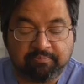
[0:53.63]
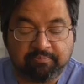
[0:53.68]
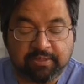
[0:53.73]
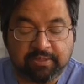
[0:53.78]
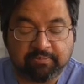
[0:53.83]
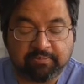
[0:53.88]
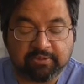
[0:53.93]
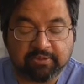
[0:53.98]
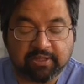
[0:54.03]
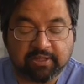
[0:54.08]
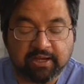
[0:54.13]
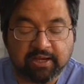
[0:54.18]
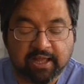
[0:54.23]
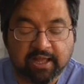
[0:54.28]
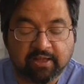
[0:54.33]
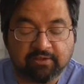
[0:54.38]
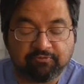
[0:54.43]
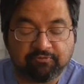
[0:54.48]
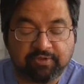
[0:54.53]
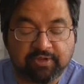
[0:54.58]
people can
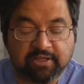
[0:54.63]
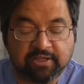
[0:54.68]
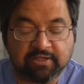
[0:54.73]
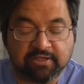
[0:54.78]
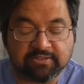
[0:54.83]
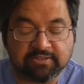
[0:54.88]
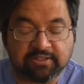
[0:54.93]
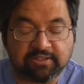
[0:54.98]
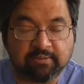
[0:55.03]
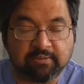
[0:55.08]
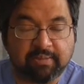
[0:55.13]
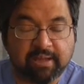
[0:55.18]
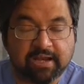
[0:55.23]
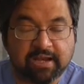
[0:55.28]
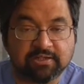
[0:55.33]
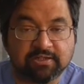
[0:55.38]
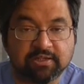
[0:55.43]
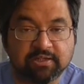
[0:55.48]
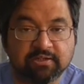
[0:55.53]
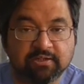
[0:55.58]
have fingers that are
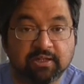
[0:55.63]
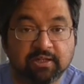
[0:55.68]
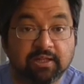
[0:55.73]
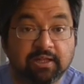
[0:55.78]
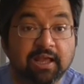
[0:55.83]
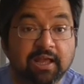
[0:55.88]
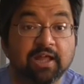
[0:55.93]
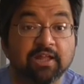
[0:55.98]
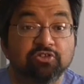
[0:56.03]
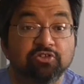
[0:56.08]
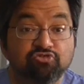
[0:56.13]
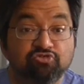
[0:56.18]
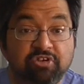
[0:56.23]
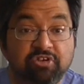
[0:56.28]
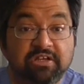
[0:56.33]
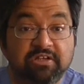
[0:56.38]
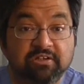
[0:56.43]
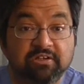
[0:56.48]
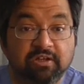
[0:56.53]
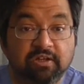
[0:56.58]
bent in that they can't
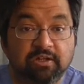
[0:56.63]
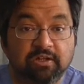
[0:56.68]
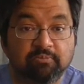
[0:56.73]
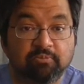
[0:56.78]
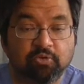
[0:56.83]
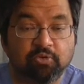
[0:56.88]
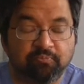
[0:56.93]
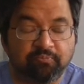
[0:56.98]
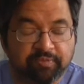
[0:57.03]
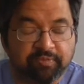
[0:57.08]
straighten anymore,